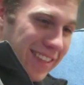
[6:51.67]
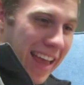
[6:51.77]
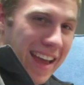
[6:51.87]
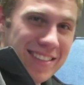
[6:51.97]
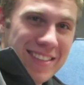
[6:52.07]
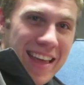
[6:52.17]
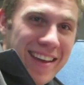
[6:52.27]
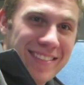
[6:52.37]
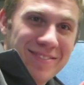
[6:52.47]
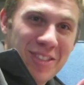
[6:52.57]
has
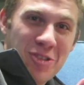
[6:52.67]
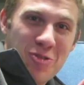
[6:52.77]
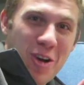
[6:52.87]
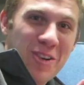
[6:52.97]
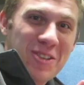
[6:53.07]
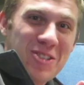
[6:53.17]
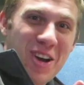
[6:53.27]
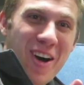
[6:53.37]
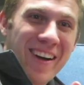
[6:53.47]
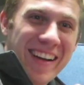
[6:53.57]
that strong jaw,